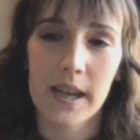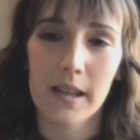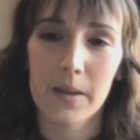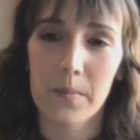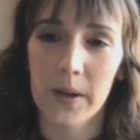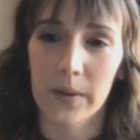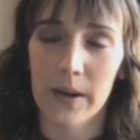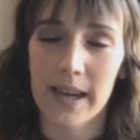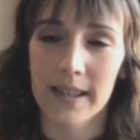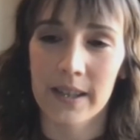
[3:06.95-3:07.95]
Olympic
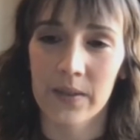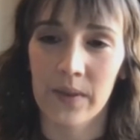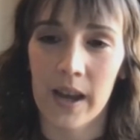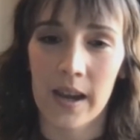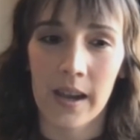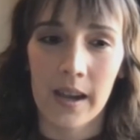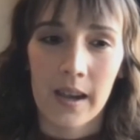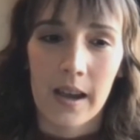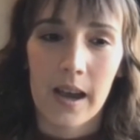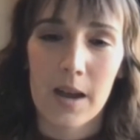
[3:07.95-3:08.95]
rings is fun.
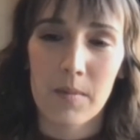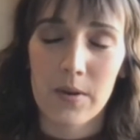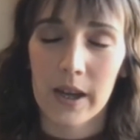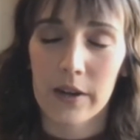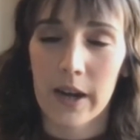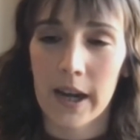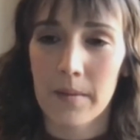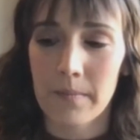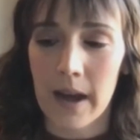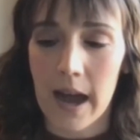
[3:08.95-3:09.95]
Um, you can grade
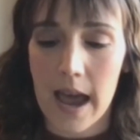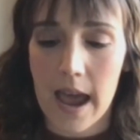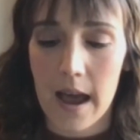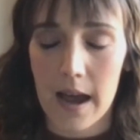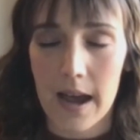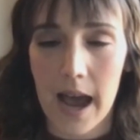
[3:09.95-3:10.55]
it by uh,